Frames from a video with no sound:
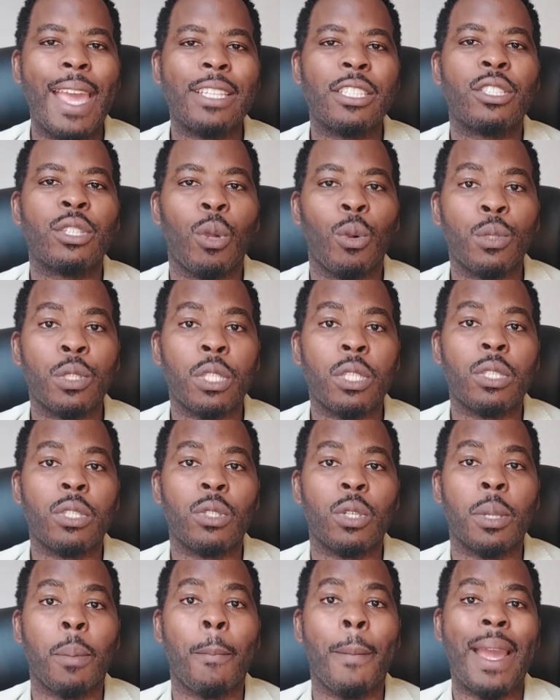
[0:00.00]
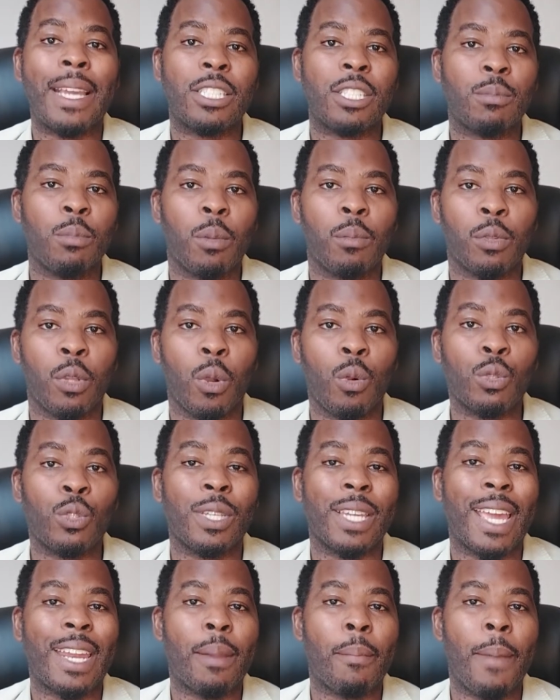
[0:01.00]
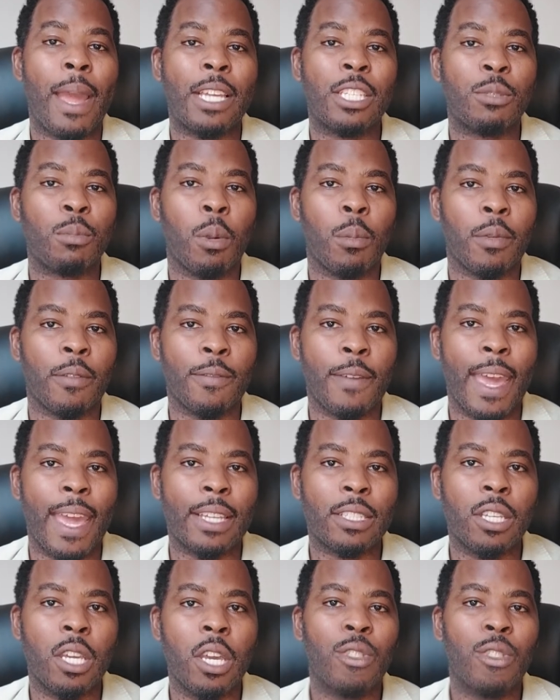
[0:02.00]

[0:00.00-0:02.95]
8 doses to the maximum dose to get the maximum effect.